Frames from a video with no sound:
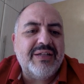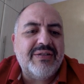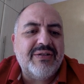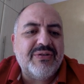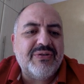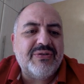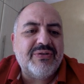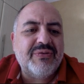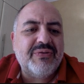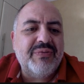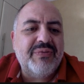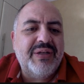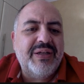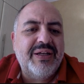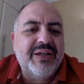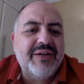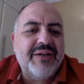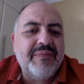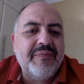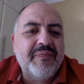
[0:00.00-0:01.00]
social
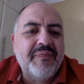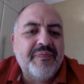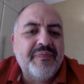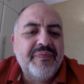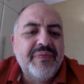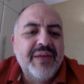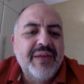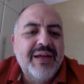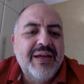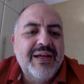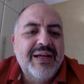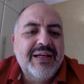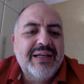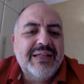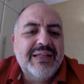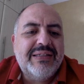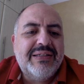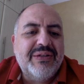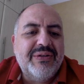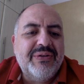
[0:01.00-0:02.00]
media.
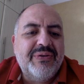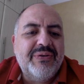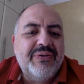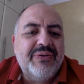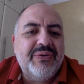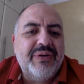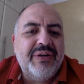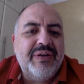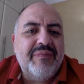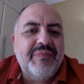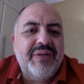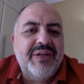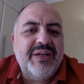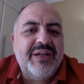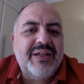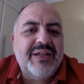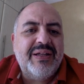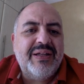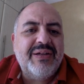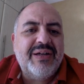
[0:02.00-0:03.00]
So
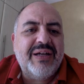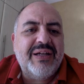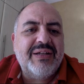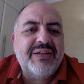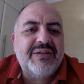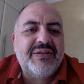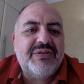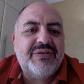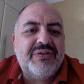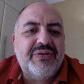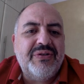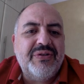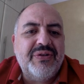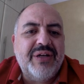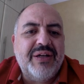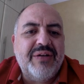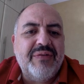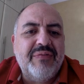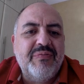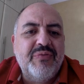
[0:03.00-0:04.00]
immediately you
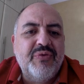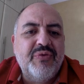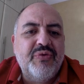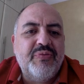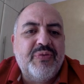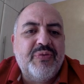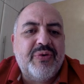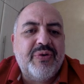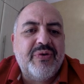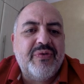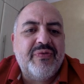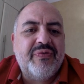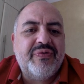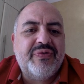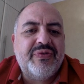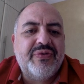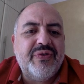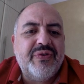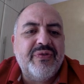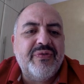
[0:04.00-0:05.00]
get a mood board of
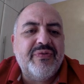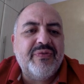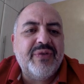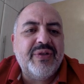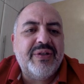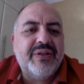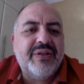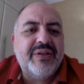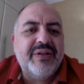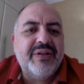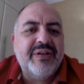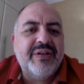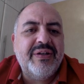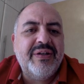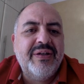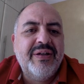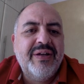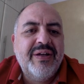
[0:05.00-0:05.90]
sort of what they,